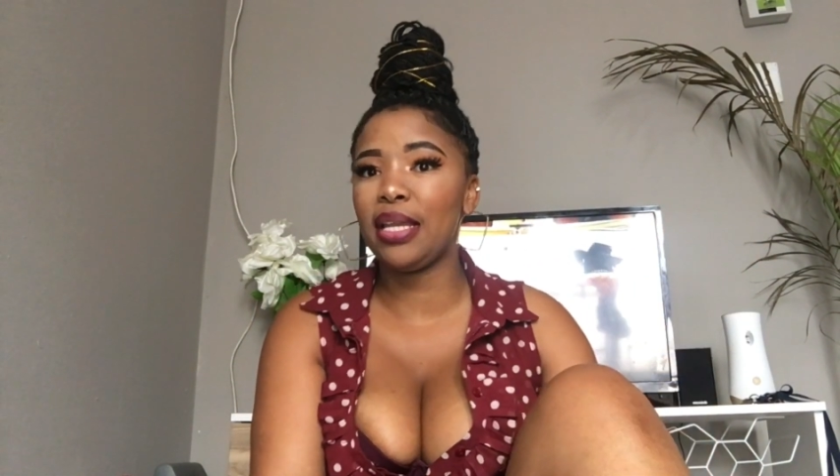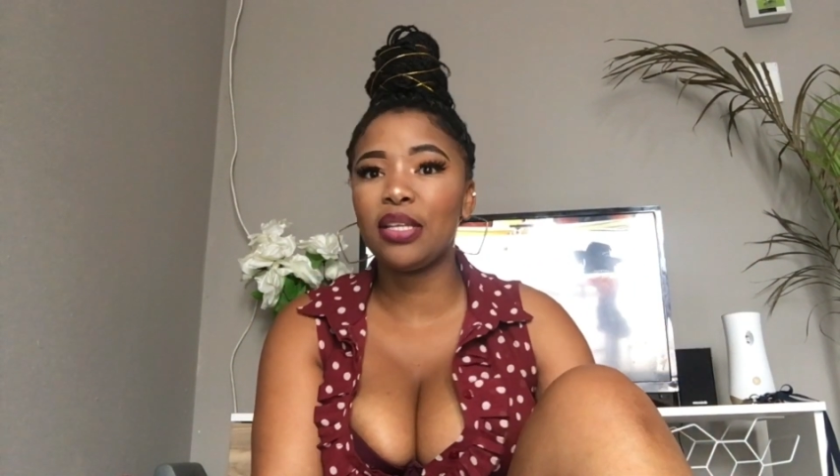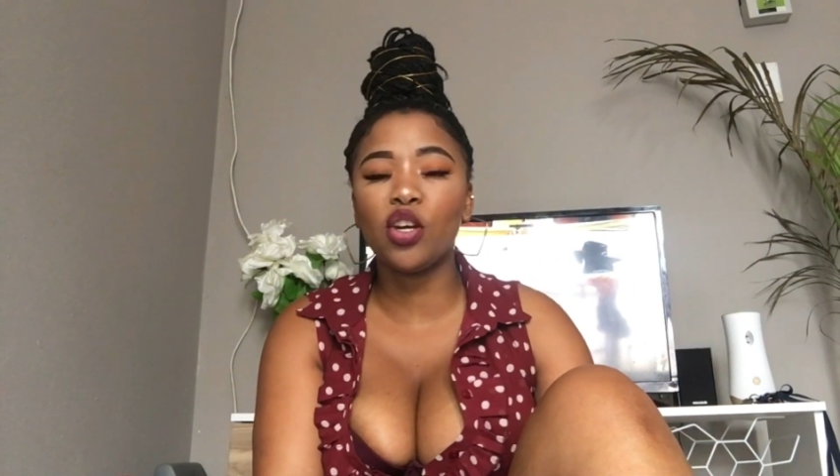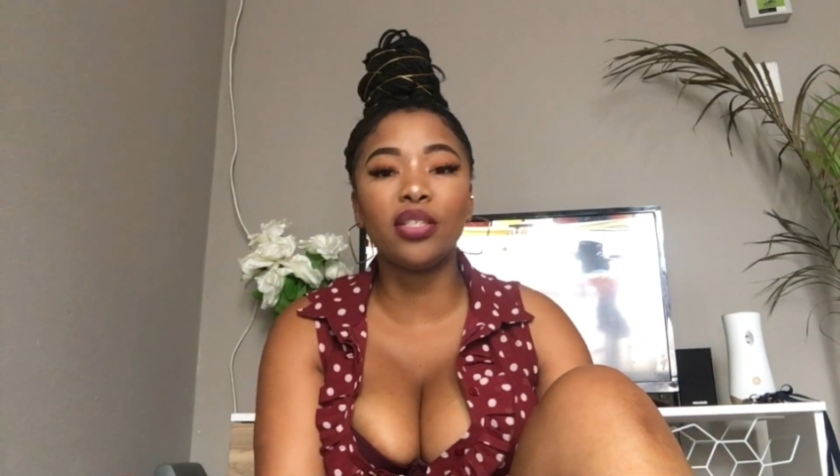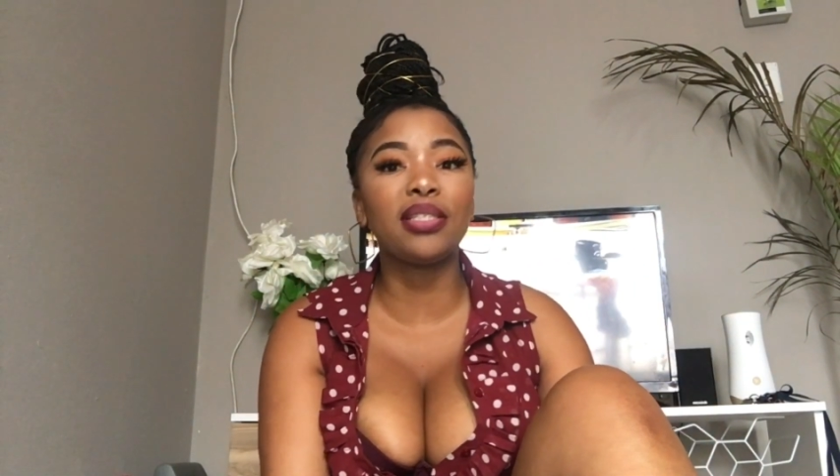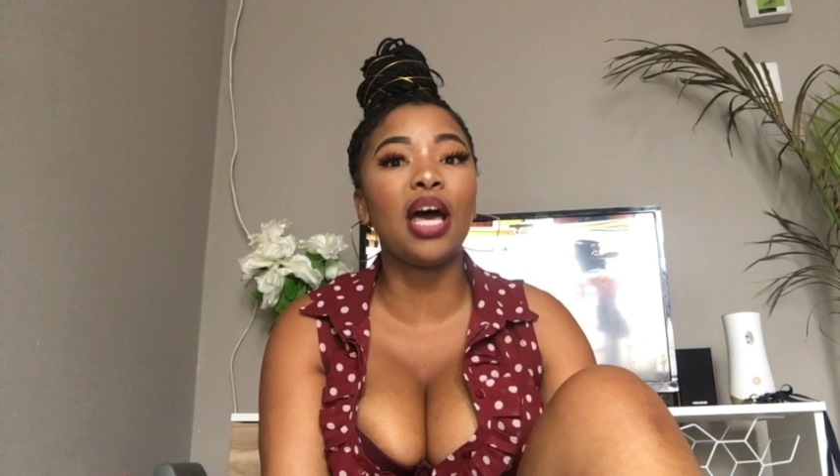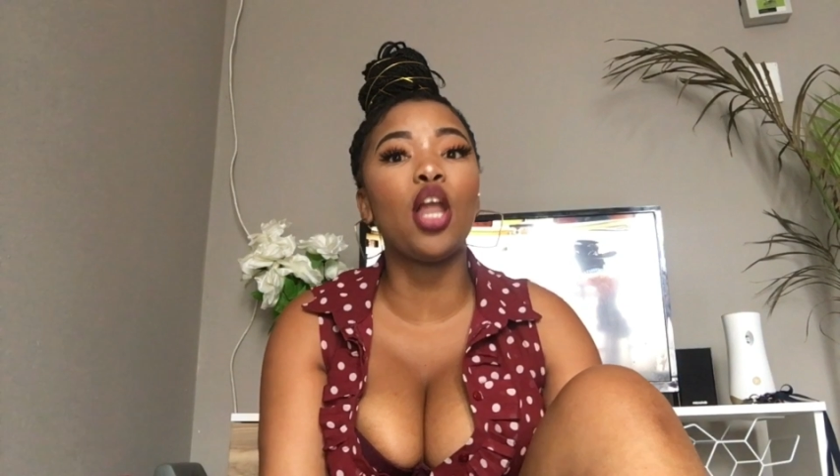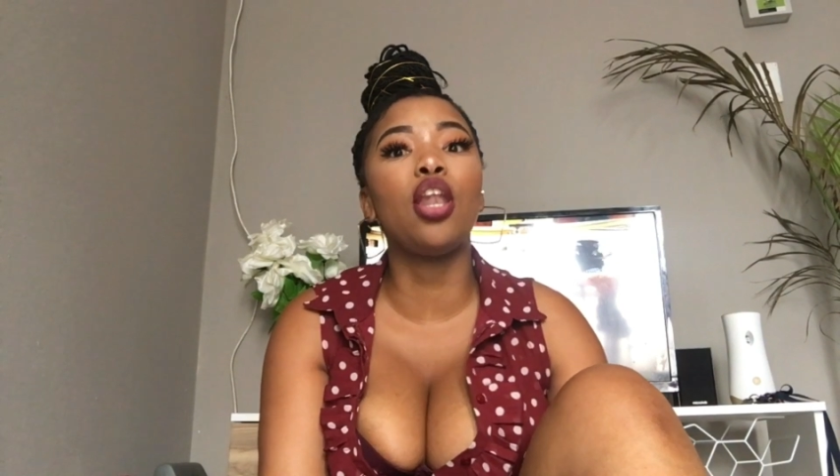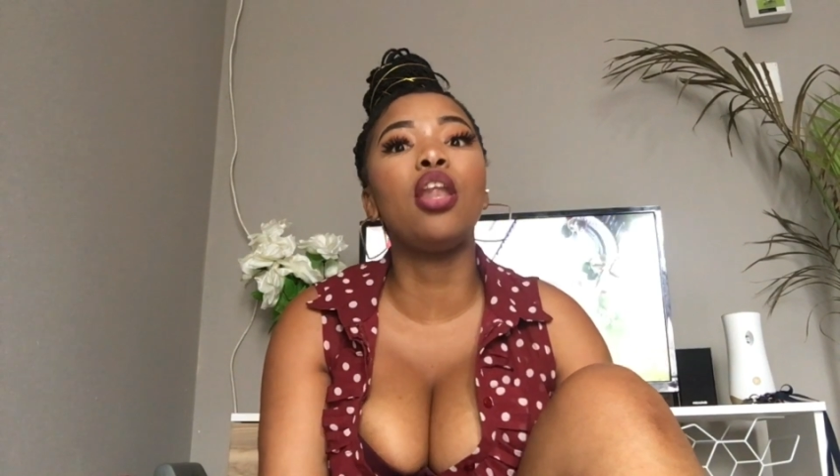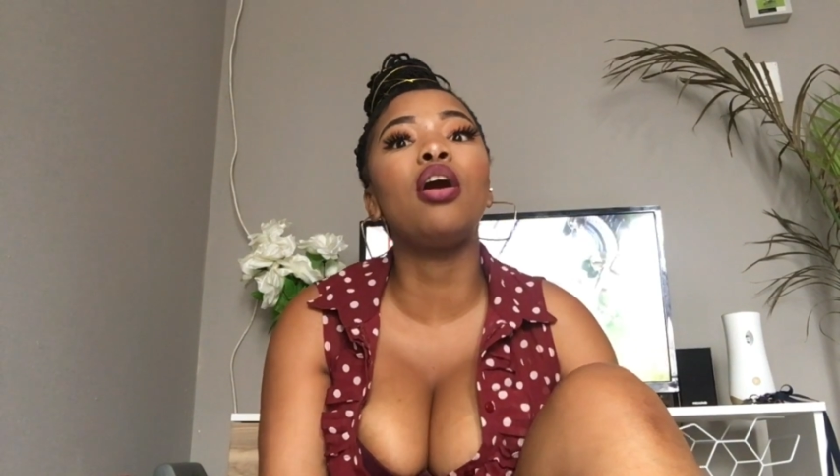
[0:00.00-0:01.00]
because there are
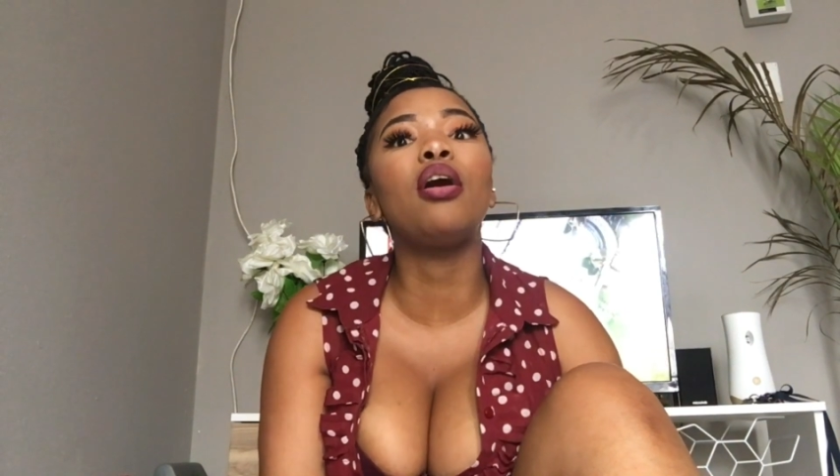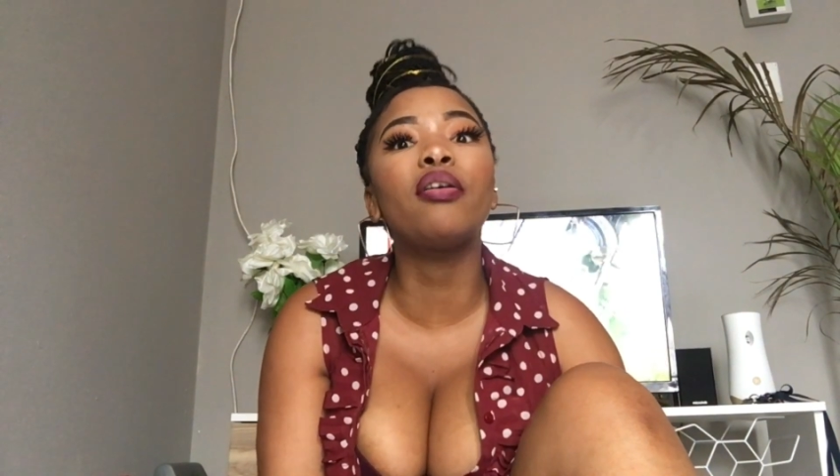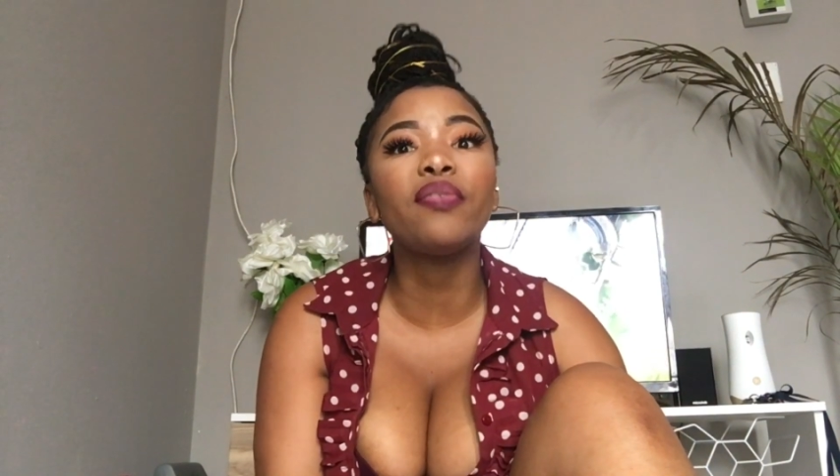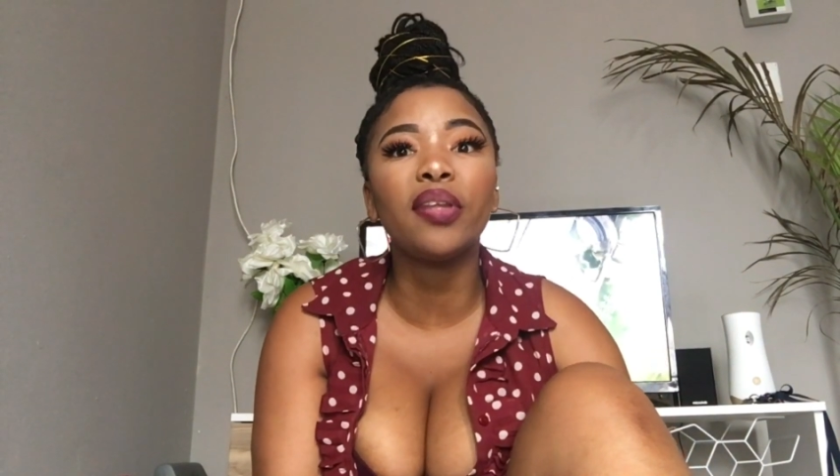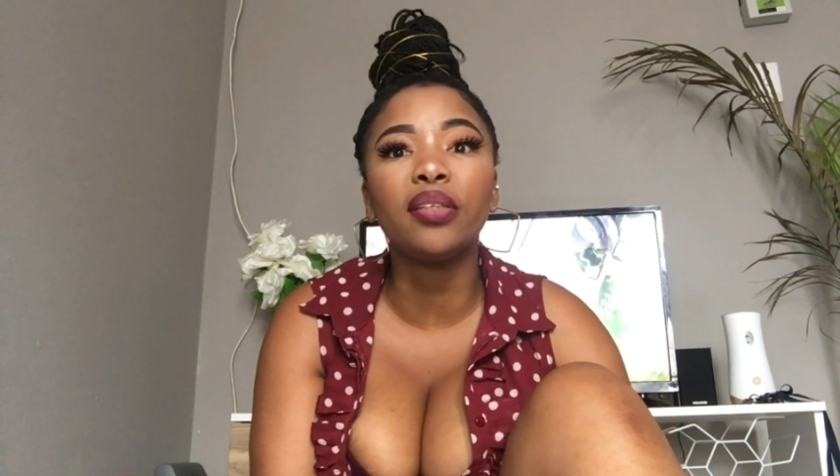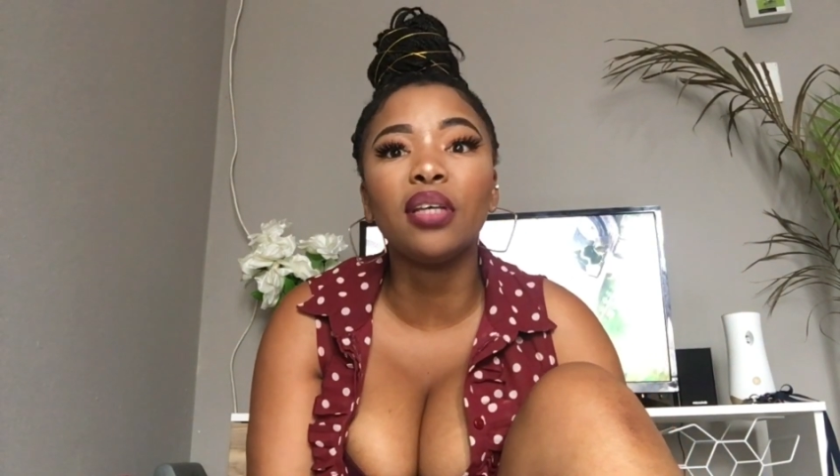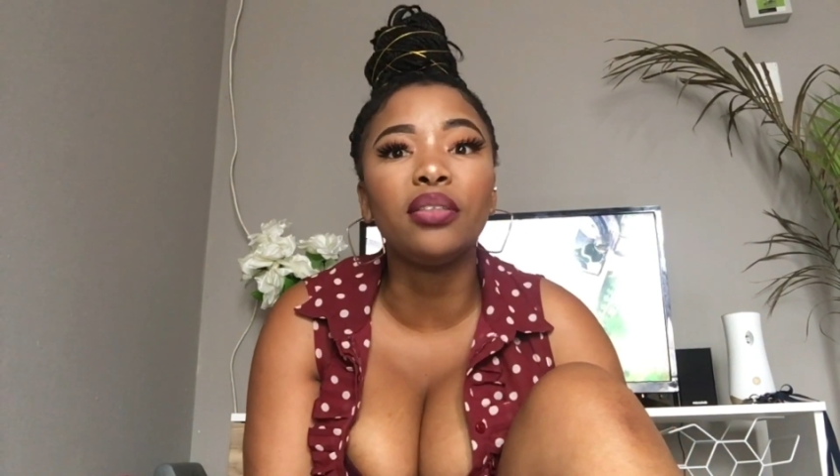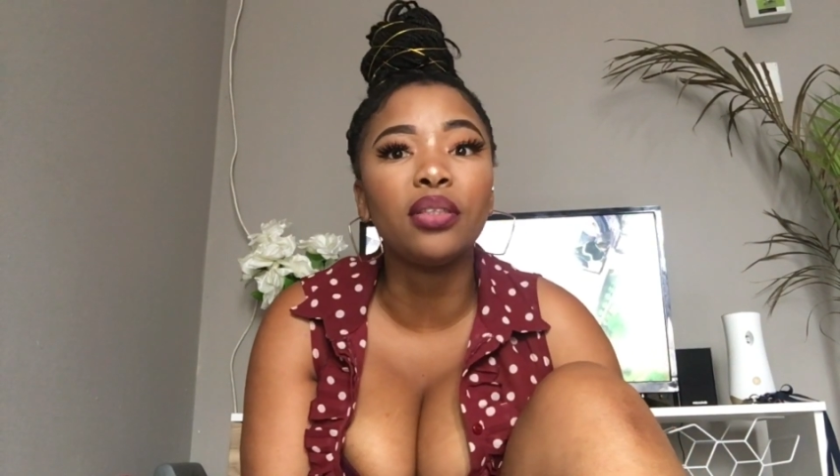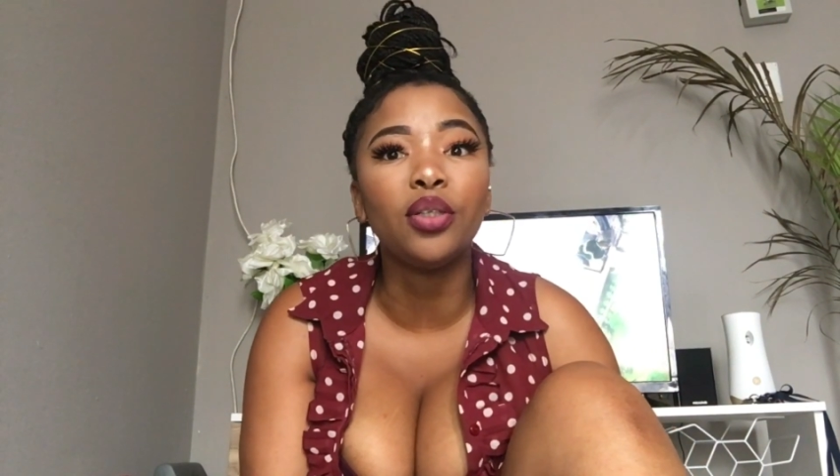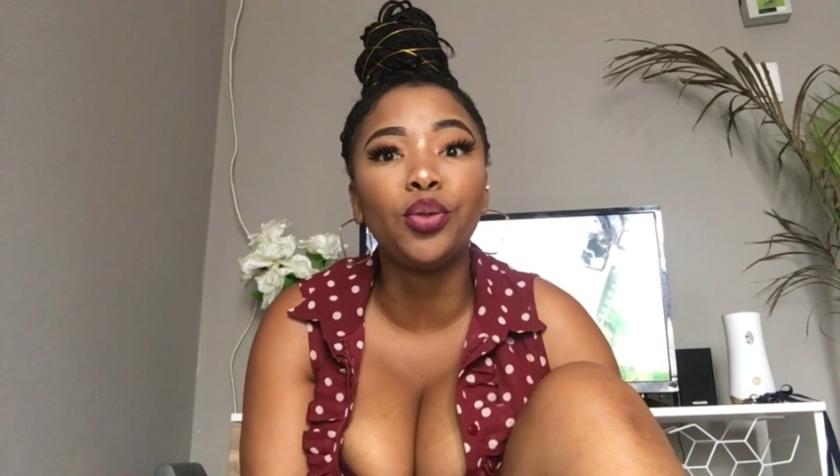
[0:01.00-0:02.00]
a lot of things that you
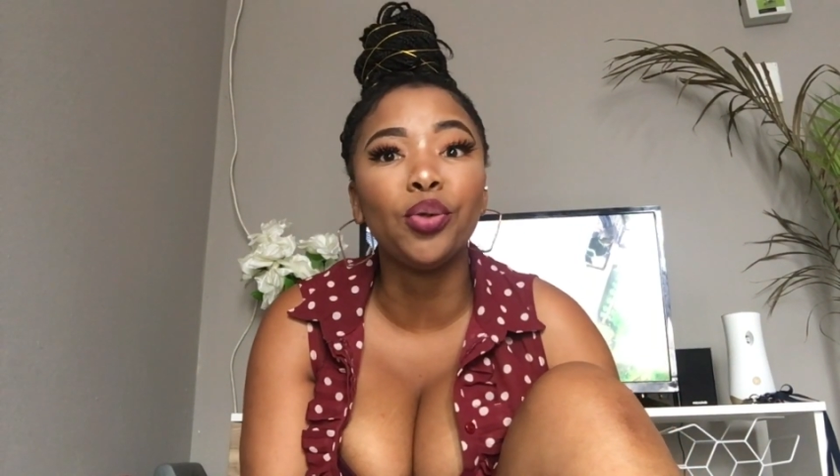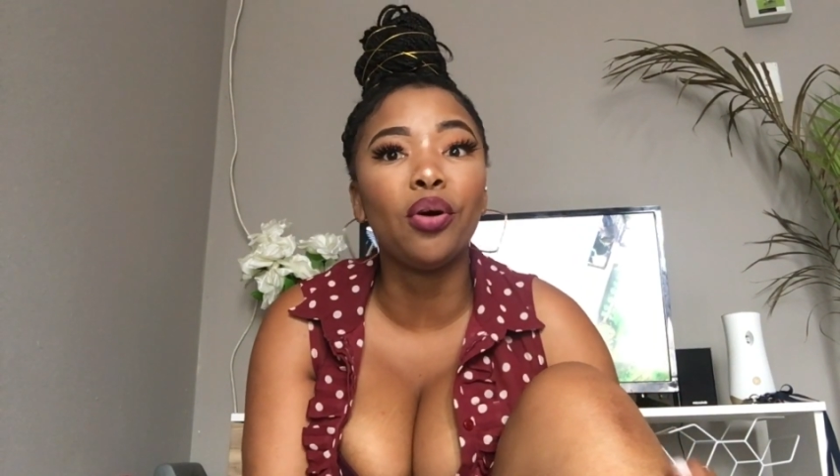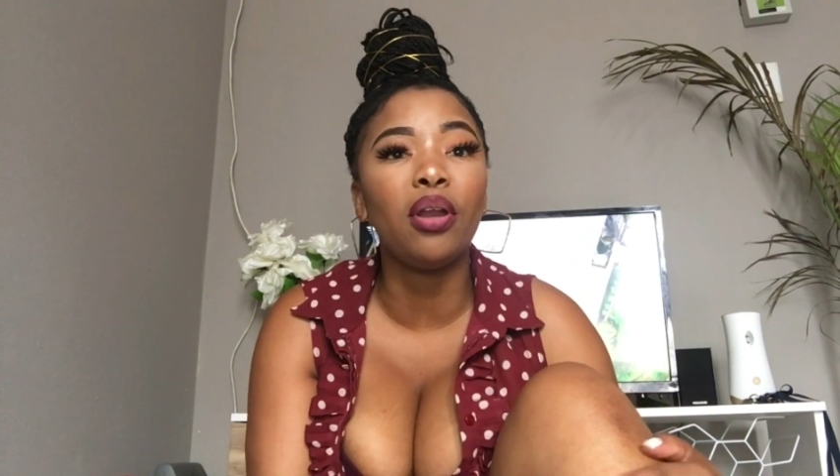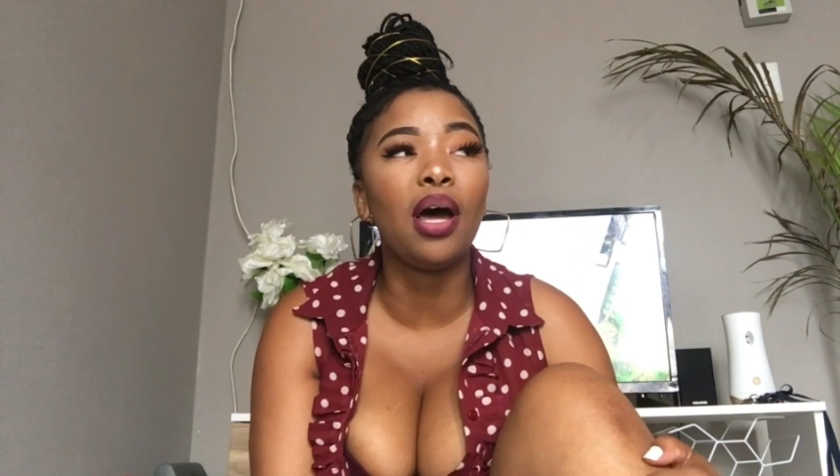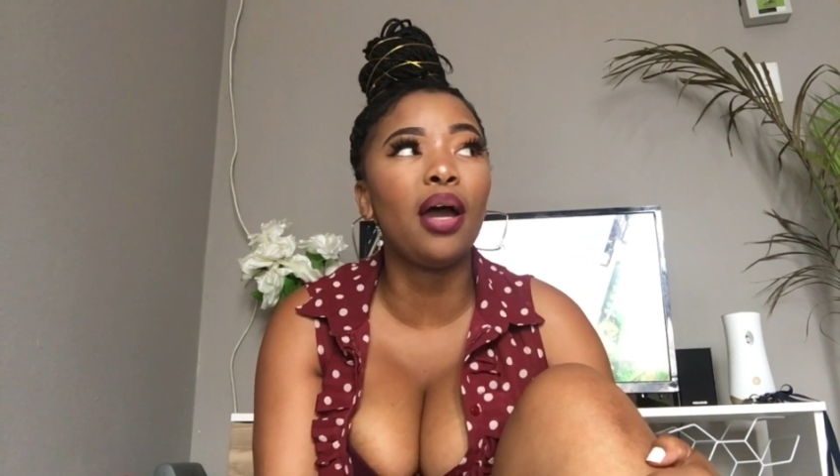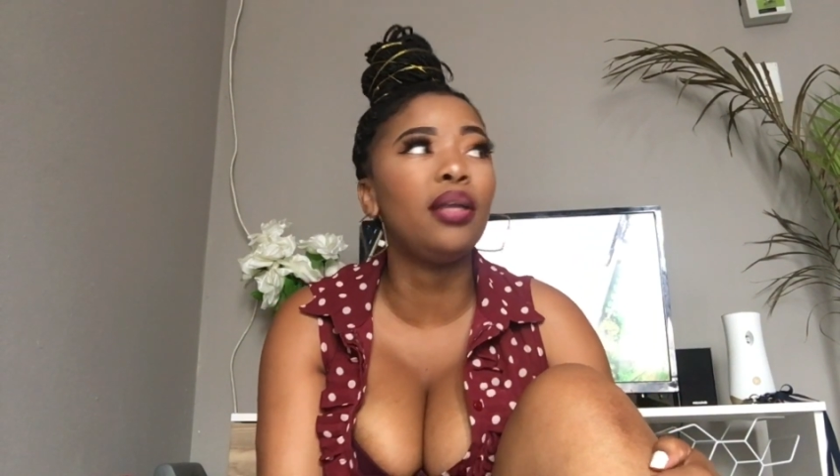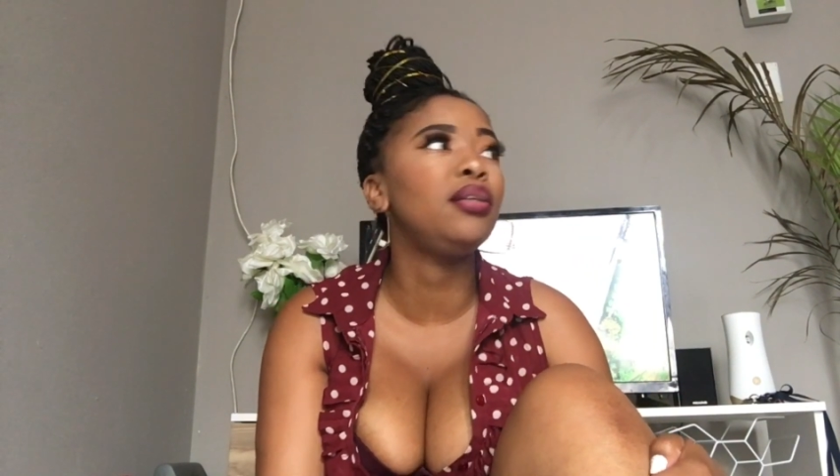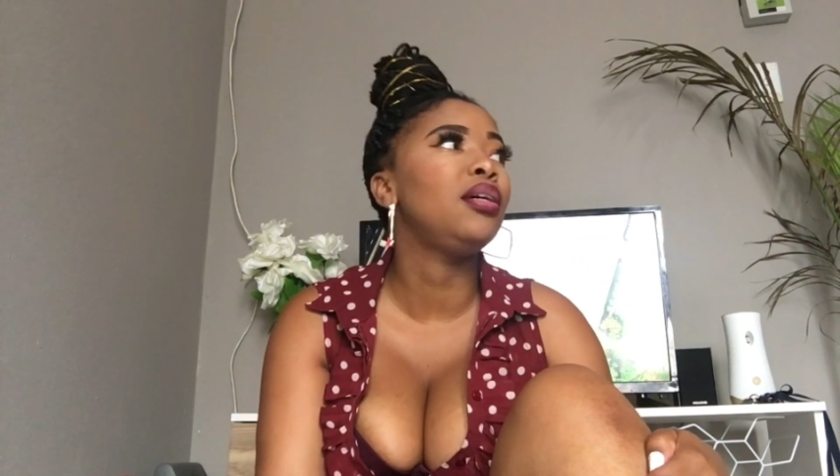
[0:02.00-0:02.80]
can do online.